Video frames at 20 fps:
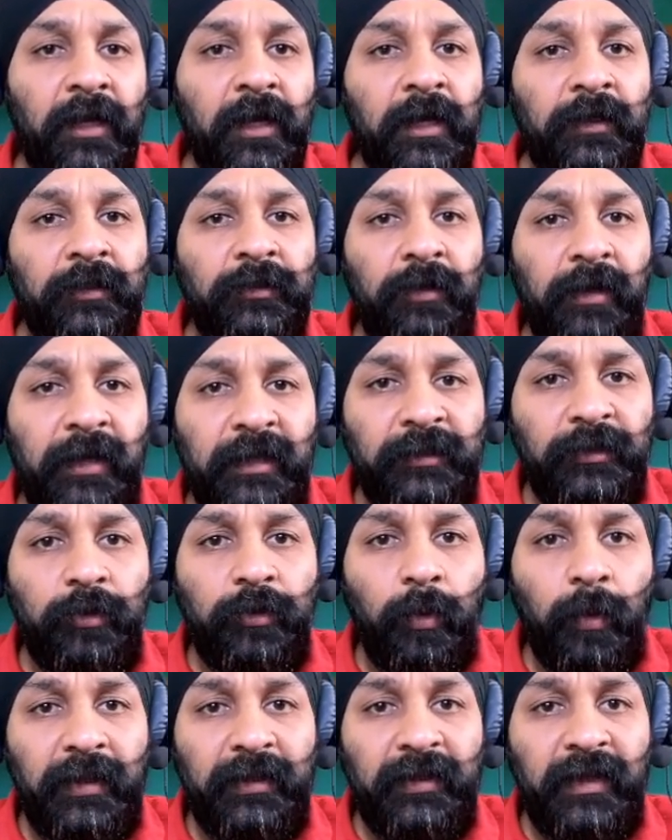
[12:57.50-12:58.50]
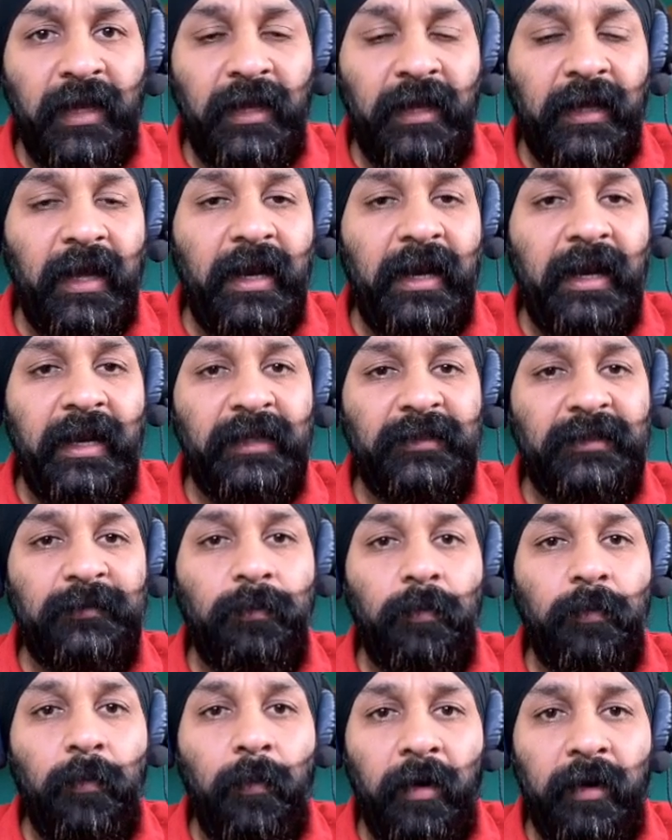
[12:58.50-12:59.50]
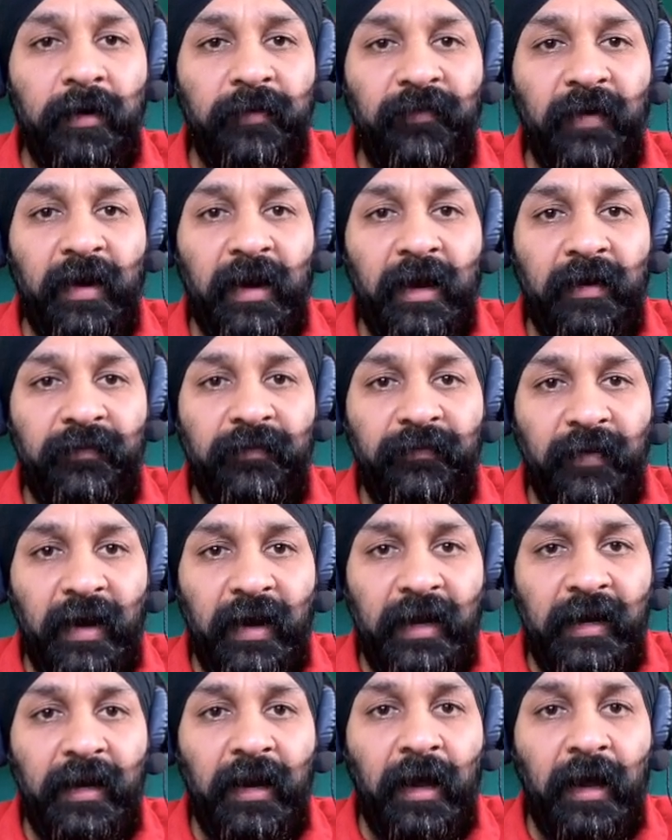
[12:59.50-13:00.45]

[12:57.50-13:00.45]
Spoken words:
So let's do one thing. Let's modify our file a